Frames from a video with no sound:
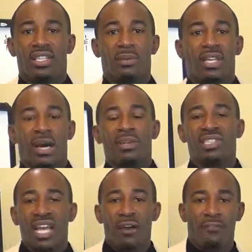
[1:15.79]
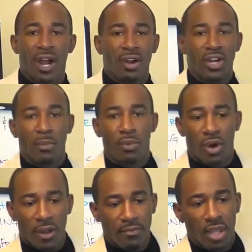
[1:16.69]
To become a Sapphire, number
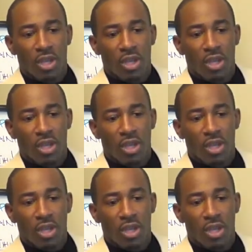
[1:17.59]
one,